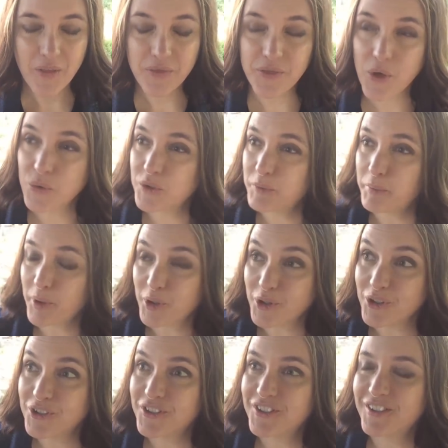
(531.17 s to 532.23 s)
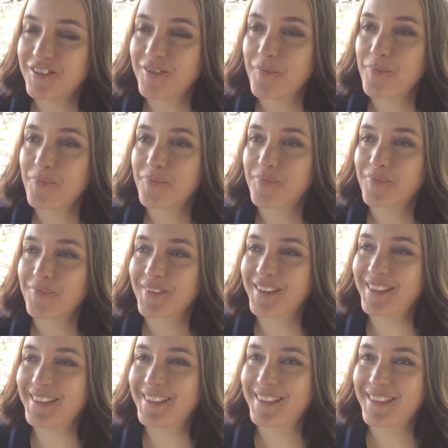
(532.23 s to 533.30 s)
those birds,
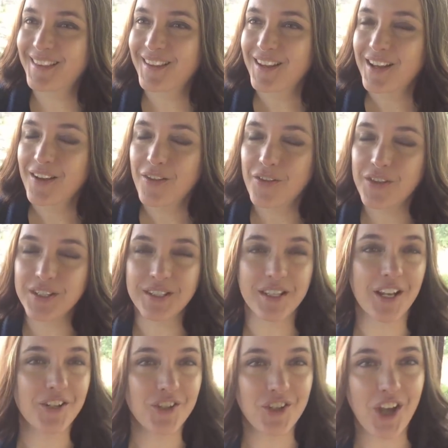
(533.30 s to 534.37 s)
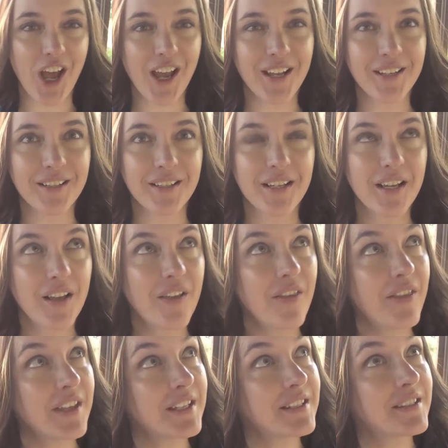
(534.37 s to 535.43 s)
the sunshine,
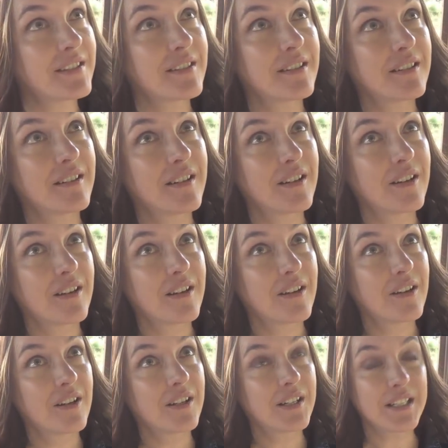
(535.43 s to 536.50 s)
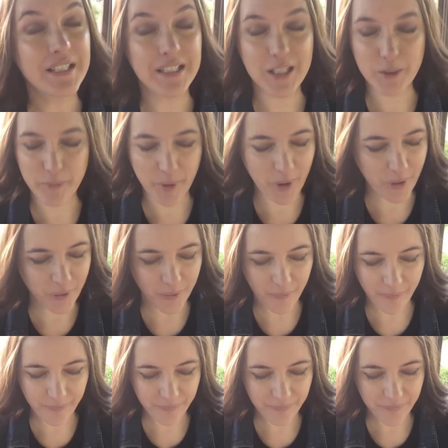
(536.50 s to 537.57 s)
this gazebo,
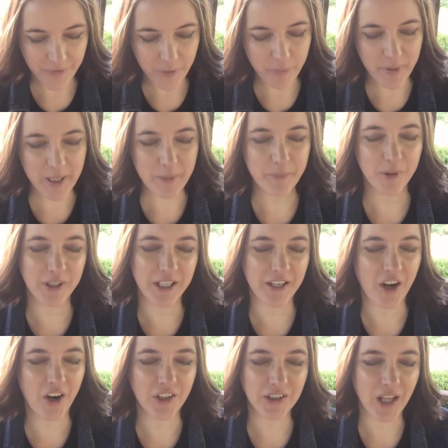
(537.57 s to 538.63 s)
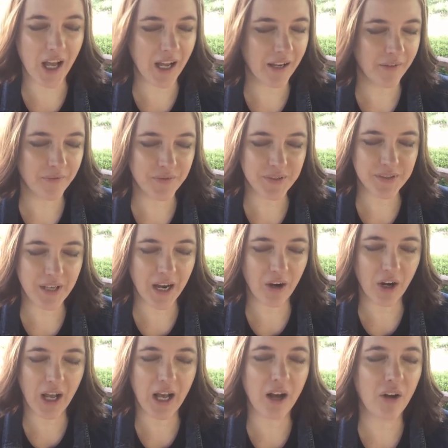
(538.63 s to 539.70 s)
the people in our lives, our
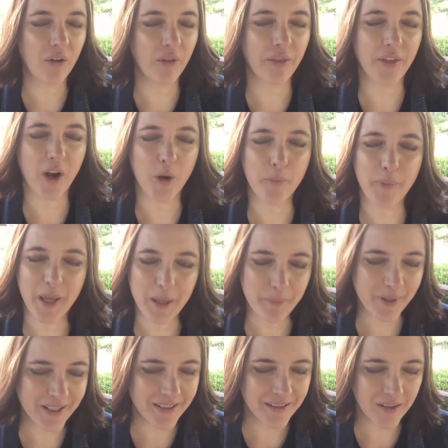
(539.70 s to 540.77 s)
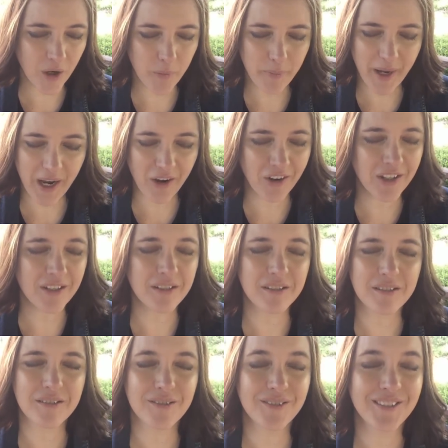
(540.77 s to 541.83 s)
health, our babies, our
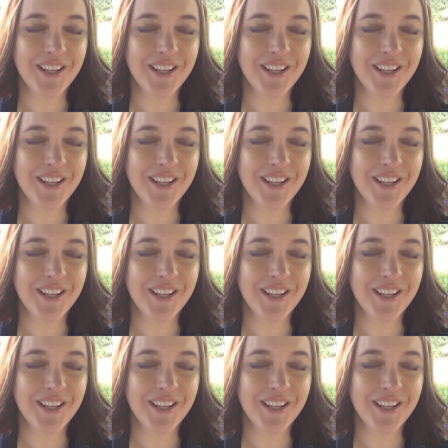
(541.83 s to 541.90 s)
parents,